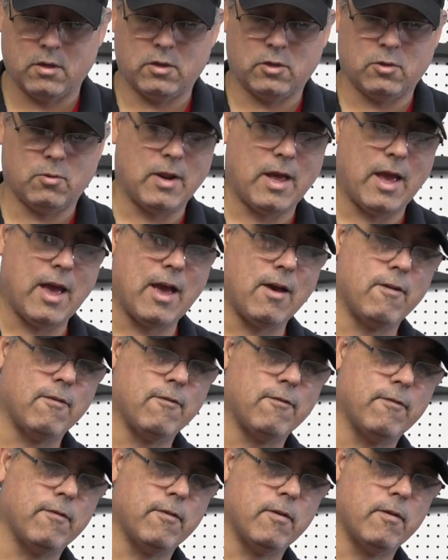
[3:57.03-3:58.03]

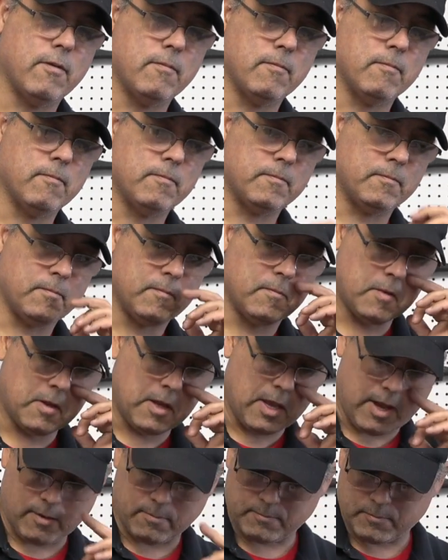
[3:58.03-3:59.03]
2.5.
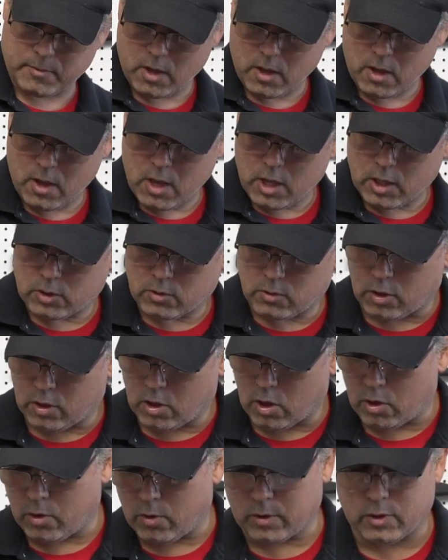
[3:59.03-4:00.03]
Yeah. So we're
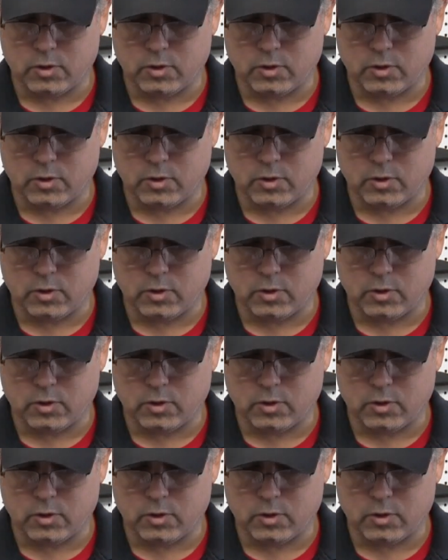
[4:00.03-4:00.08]
going to go